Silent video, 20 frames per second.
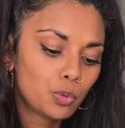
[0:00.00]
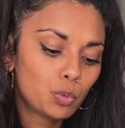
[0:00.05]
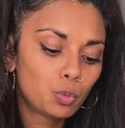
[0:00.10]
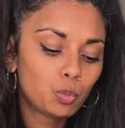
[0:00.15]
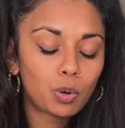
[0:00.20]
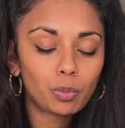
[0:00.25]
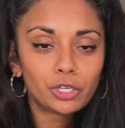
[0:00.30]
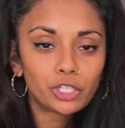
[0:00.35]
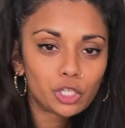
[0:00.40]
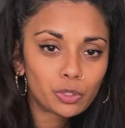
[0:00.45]

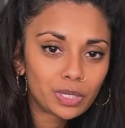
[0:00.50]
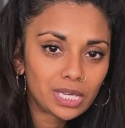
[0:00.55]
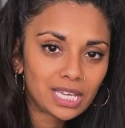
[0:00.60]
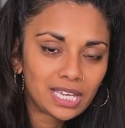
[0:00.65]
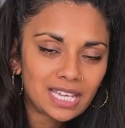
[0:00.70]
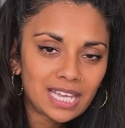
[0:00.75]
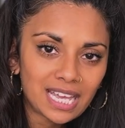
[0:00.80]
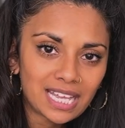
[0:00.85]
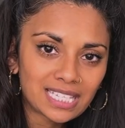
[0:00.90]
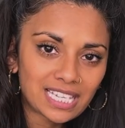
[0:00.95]
What we're
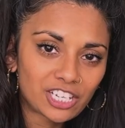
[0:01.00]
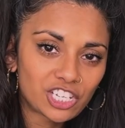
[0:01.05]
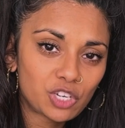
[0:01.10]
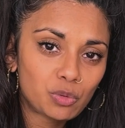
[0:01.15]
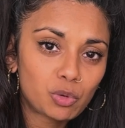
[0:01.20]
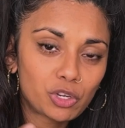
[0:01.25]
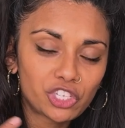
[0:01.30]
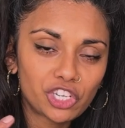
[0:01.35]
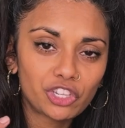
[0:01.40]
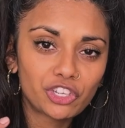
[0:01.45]
doing is actually
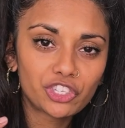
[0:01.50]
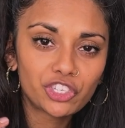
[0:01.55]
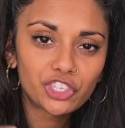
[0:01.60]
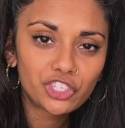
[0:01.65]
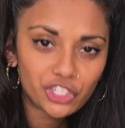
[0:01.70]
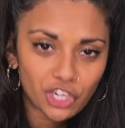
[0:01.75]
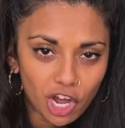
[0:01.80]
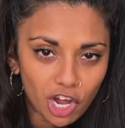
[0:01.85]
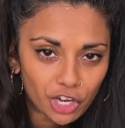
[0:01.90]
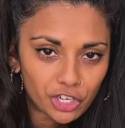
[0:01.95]
washing the
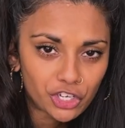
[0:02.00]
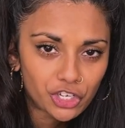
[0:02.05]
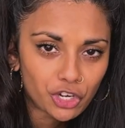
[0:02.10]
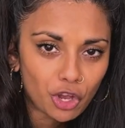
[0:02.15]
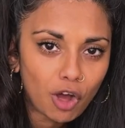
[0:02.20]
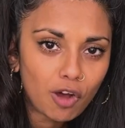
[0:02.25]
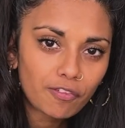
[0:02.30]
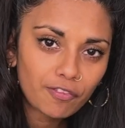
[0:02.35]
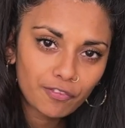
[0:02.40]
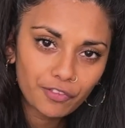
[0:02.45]
starch
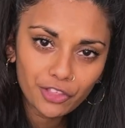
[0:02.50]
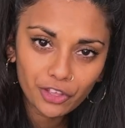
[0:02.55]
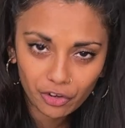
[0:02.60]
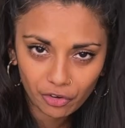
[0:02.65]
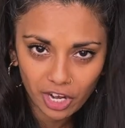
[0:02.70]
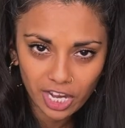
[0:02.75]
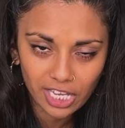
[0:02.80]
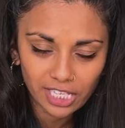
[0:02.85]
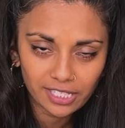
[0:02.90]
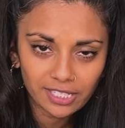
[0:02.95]
off the
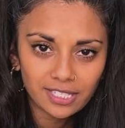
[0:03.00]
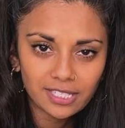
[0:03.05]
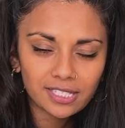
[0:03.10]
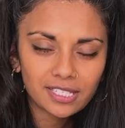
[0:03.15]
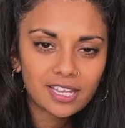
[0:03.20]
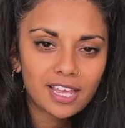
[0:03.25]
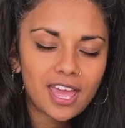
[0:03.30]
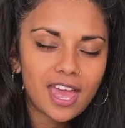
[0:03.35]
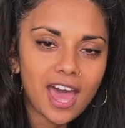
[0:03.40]
grains,